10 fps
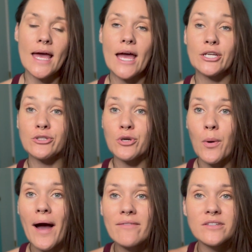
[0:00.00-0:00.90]
And you don't
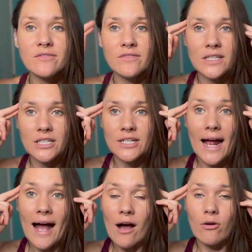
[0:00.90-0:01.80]
have to figure
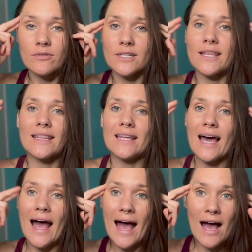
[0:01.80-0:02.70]
out the
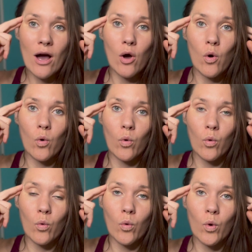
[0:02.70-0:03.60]
how,
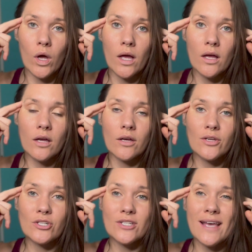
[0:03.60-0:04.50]

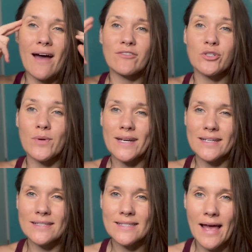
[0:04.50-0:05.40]
just have to
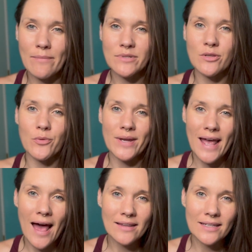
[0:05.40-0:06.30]
accept the
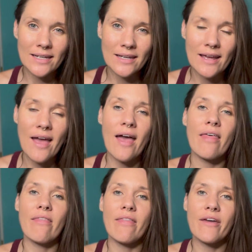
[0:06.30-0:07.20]
reality
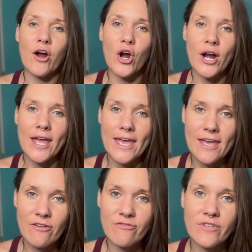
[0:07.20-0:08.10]
that there are
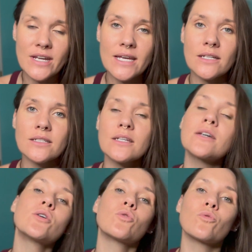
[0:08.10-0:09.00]
infinite
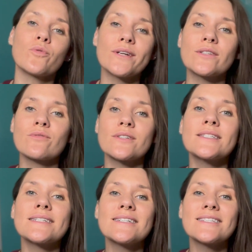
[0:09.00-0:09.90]

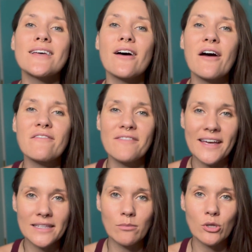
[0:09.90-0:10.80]
resources
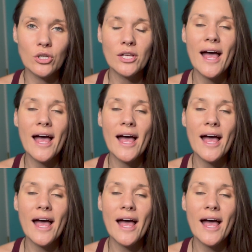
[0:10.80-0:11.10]
available